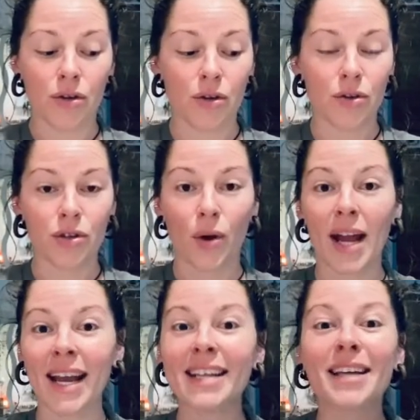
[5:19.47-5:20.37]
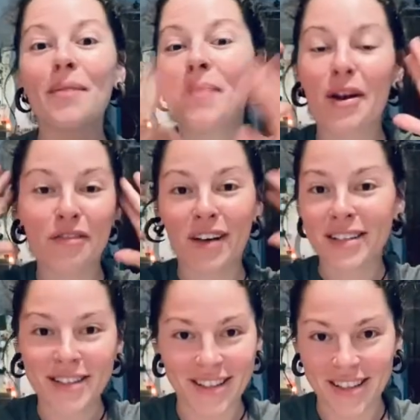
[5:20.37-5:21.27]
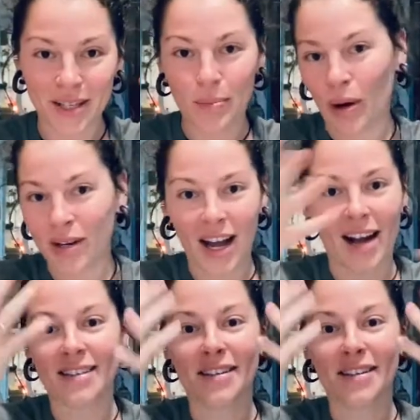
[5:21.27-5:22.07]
So I guess I manifested this podcast